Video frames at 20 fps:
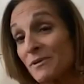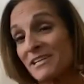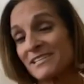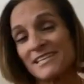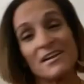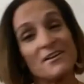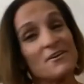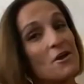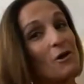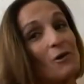because
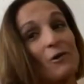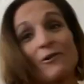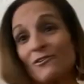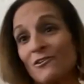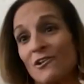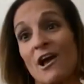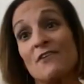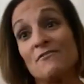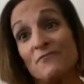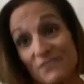I know her
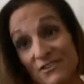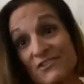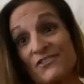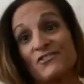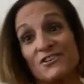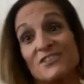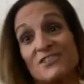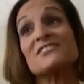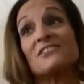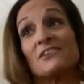life is
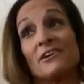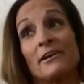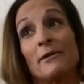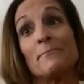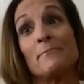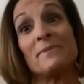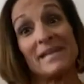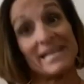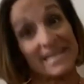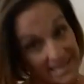just going to
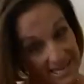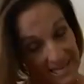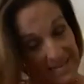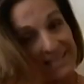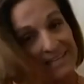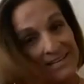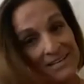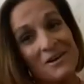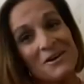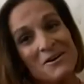
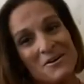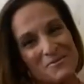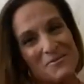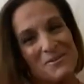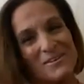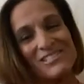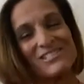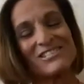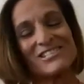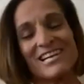begin
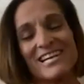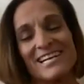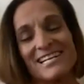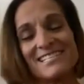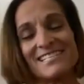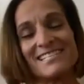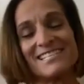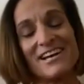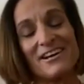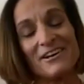when she
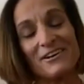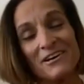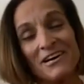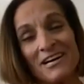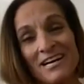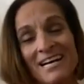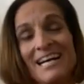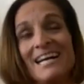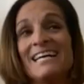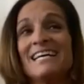gets there.
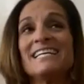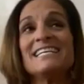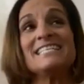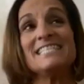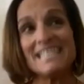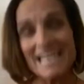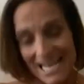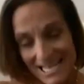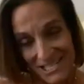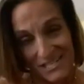
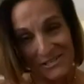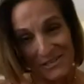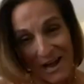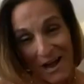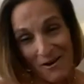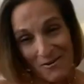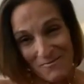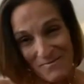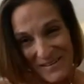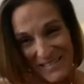Yes,
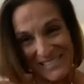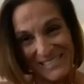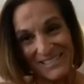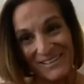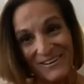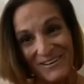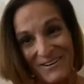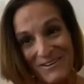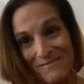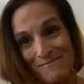I'll miss
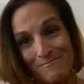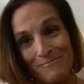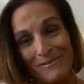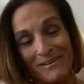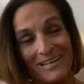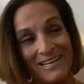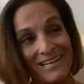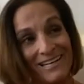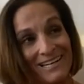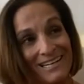her,
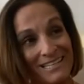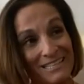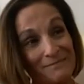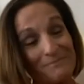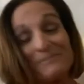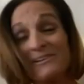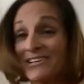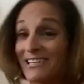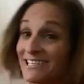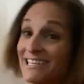but I'm
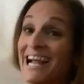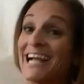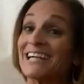looking